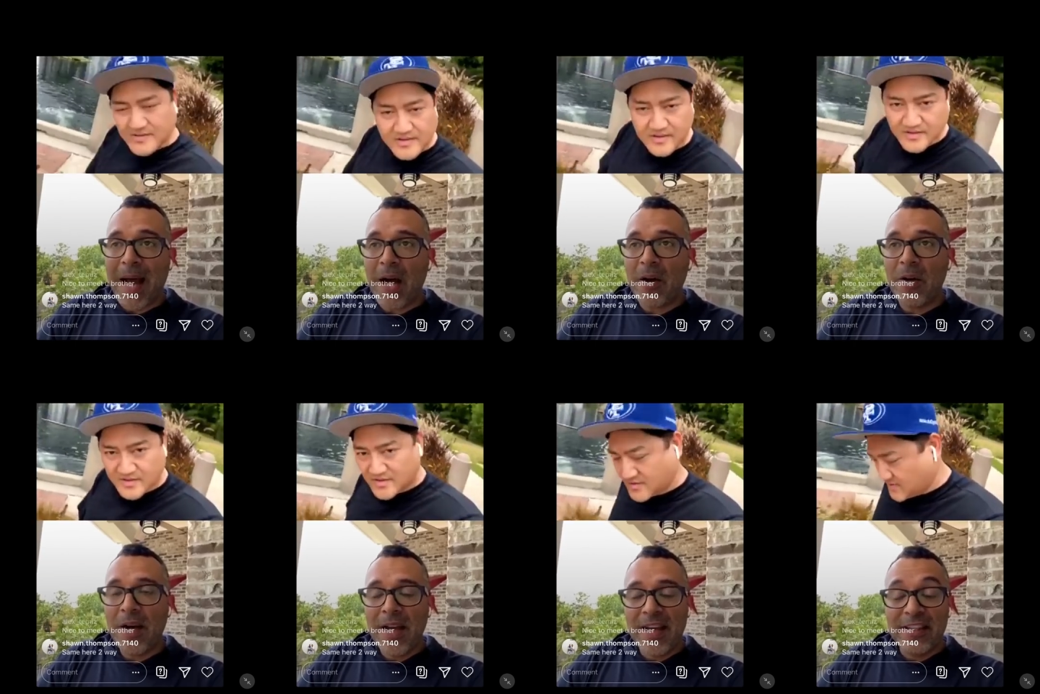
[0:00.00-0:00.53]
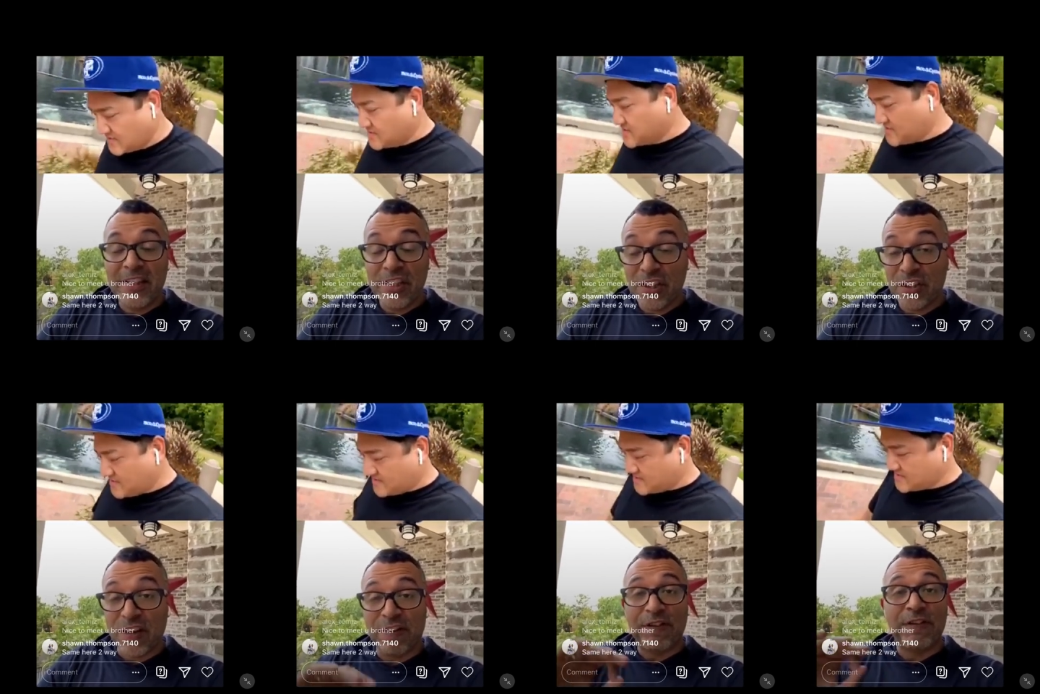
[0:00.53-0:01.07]
Speaker 1: you about,
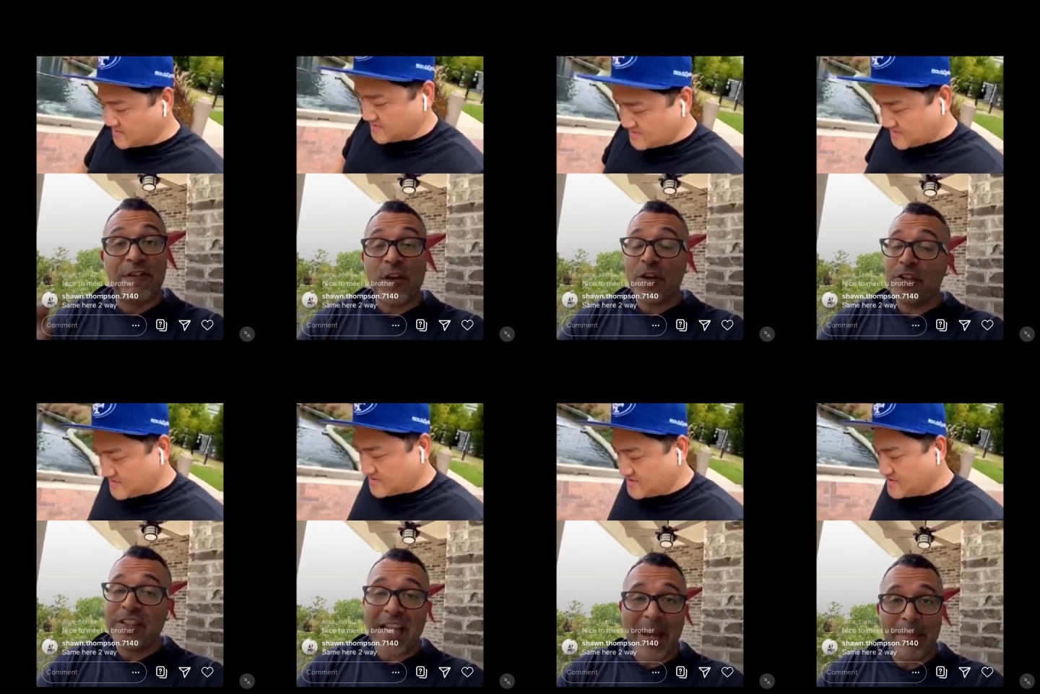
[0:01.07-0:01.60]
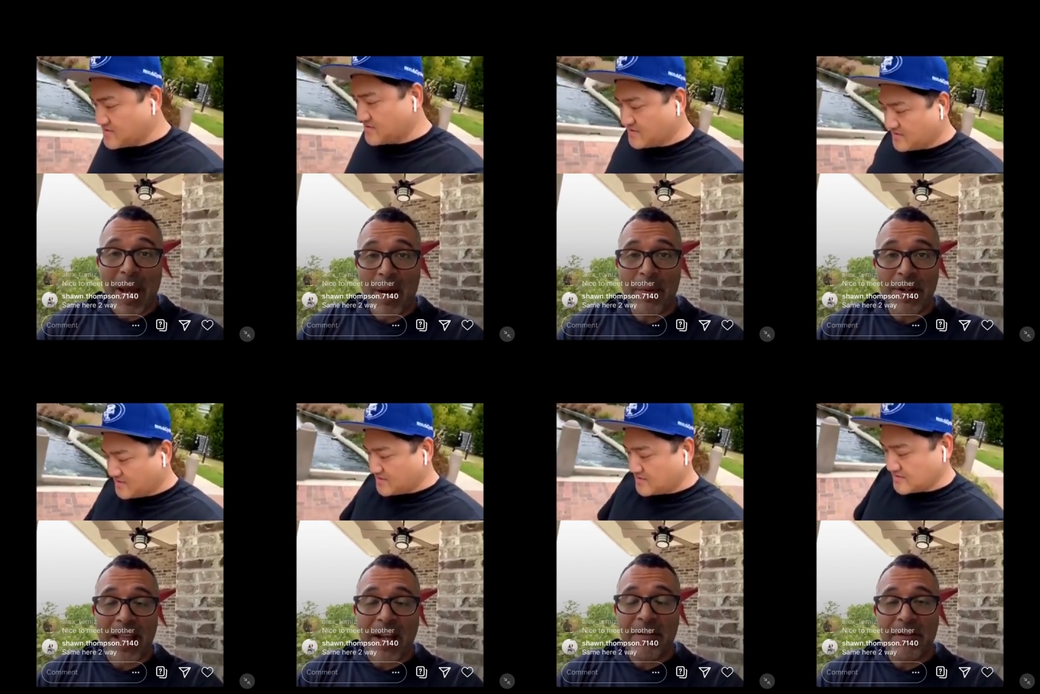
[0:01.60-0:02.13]
this is the first time
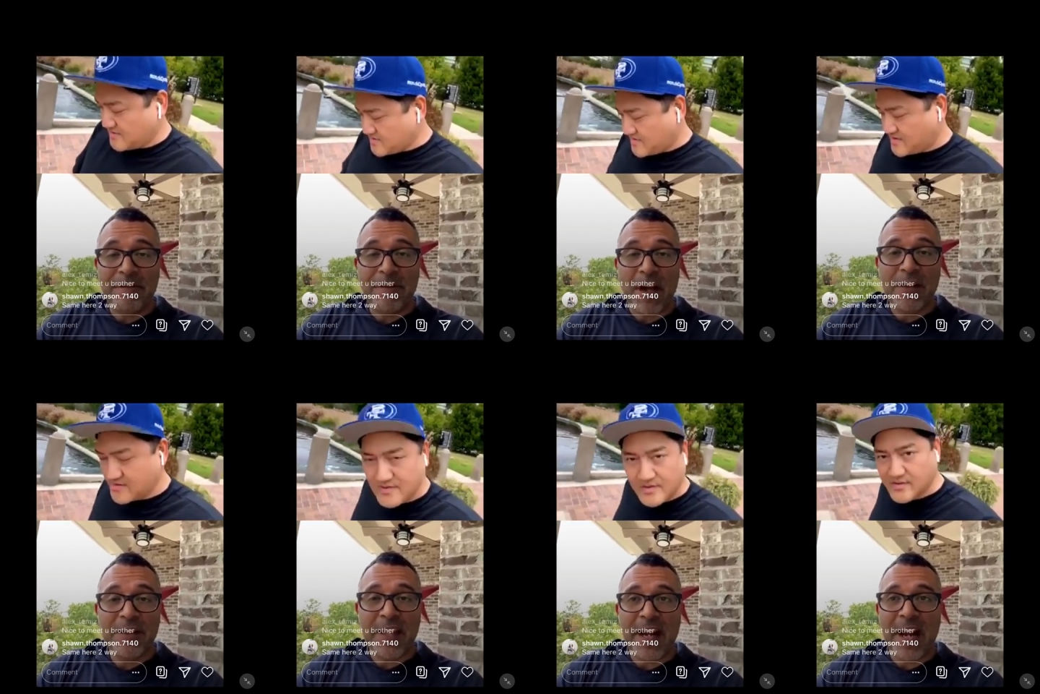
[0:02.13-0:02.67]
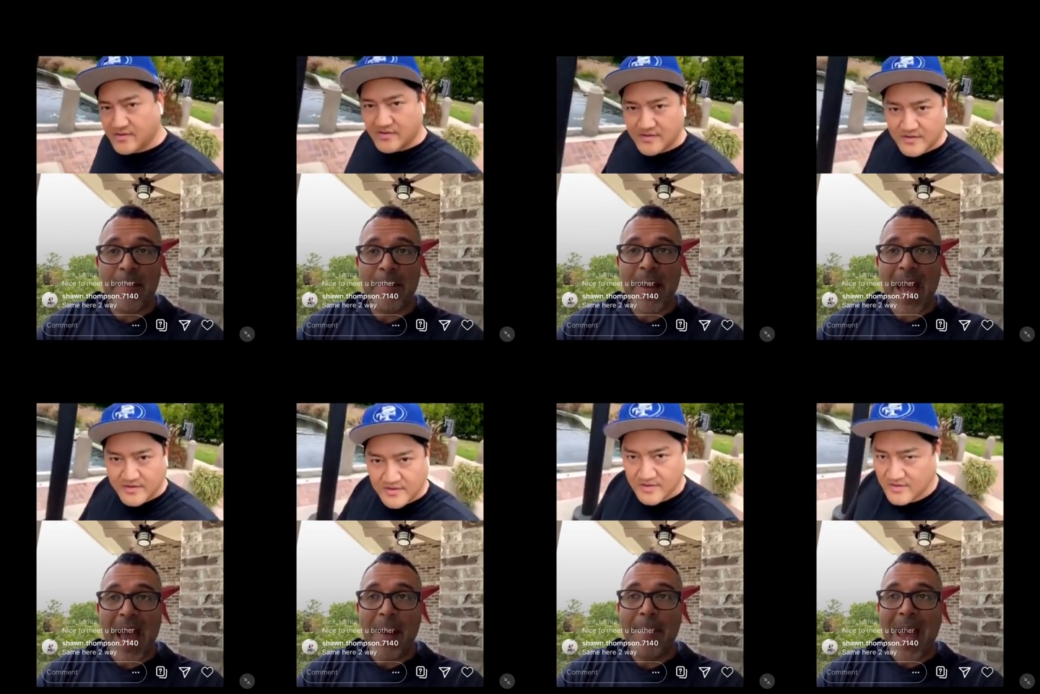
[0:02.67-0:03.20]
ever that I felt that
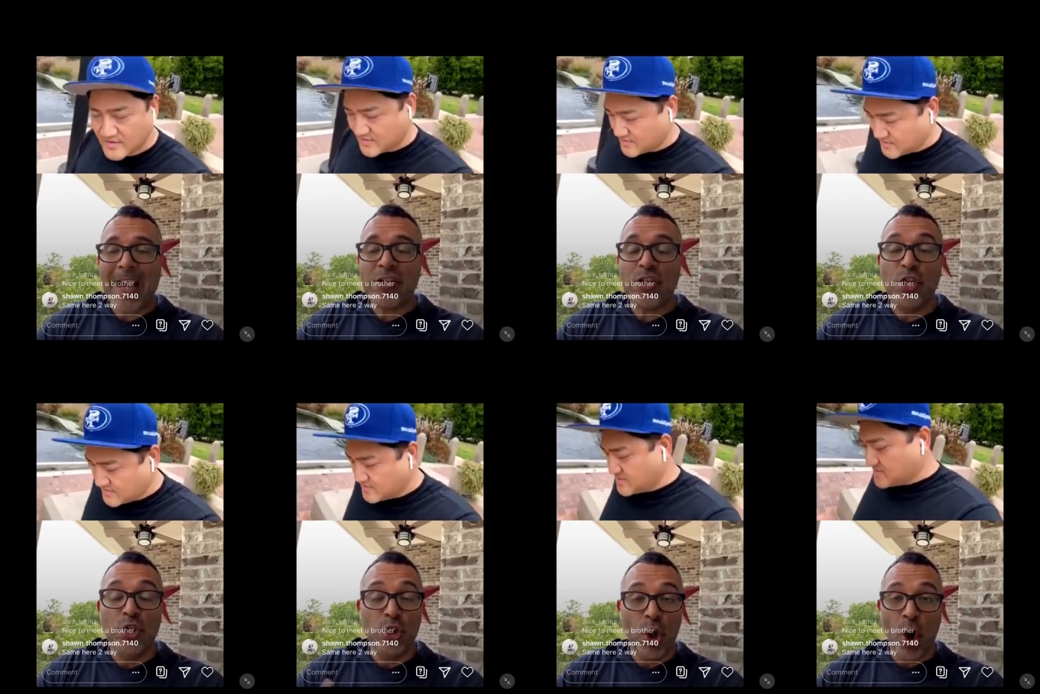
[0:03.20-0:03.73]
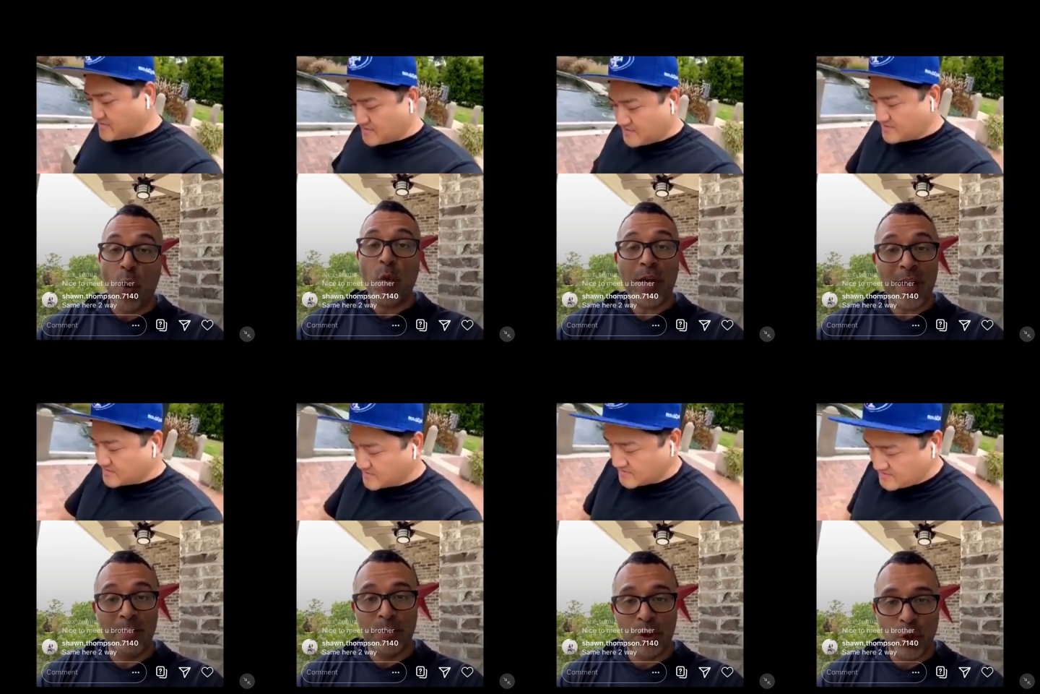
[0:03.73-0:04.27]
I'm actually know
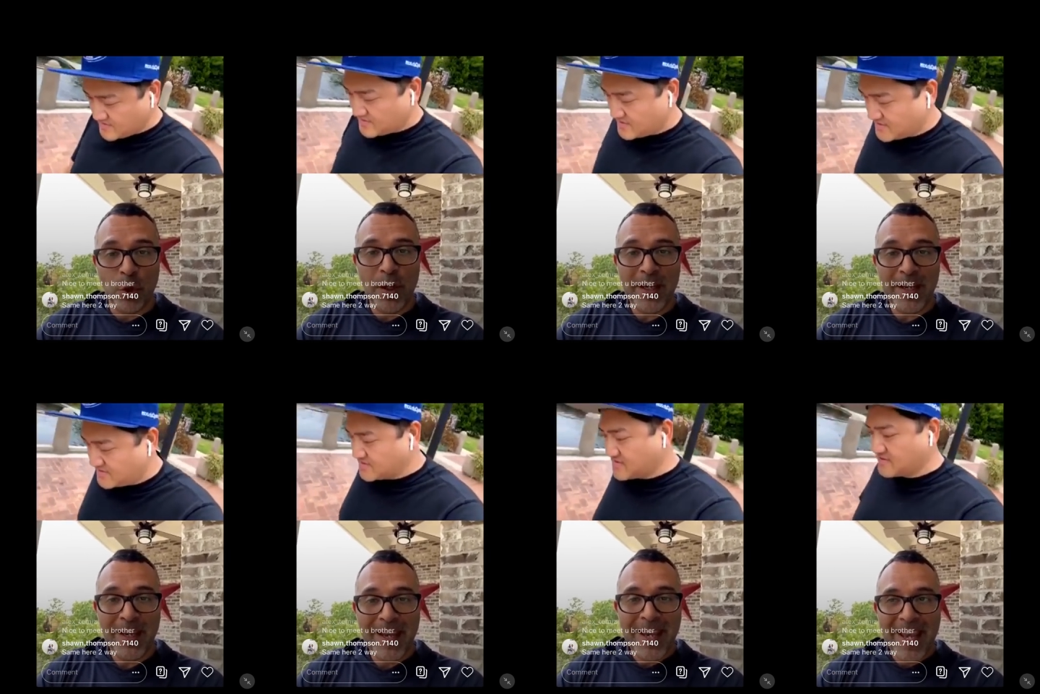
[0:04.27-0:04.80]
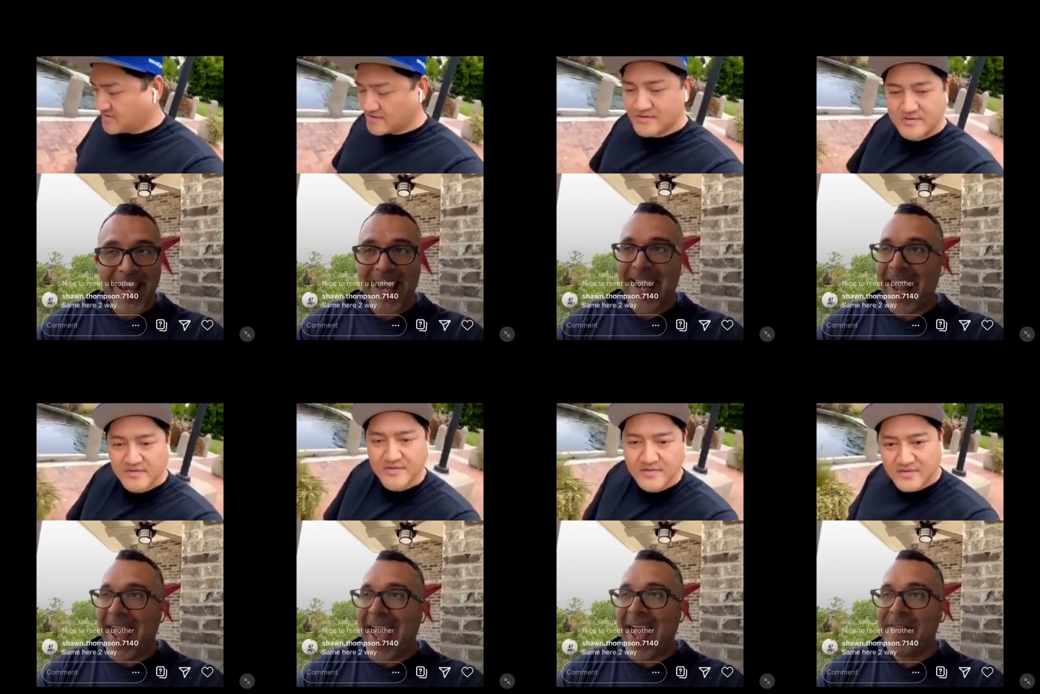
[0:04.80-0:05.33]
what I'm doing.
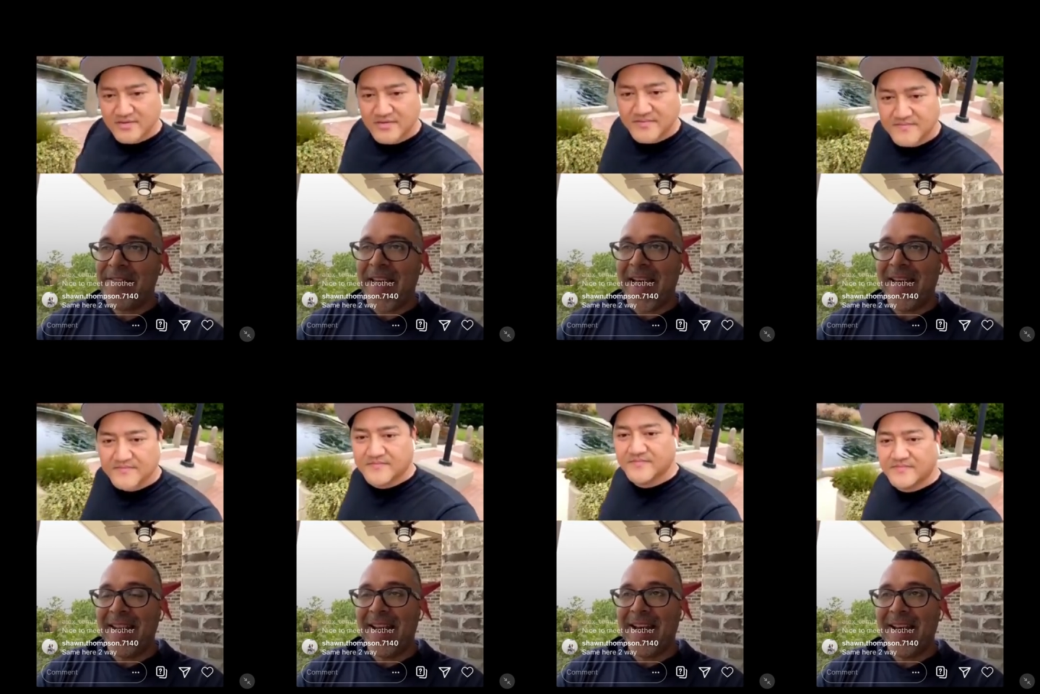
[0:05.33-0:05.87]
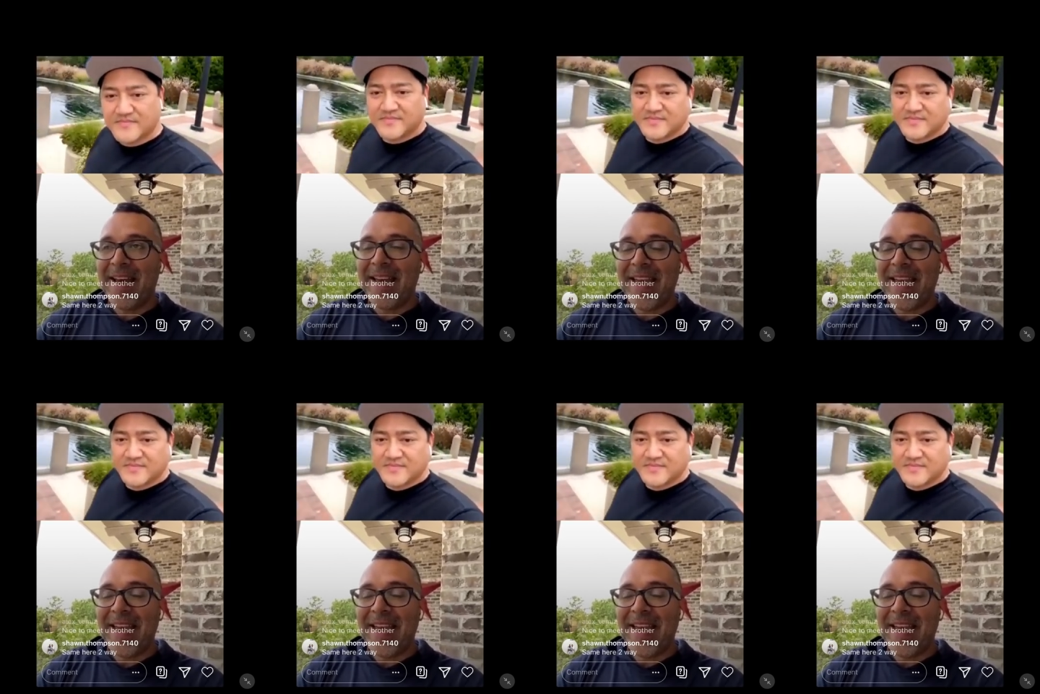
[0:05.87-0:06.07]
And I had that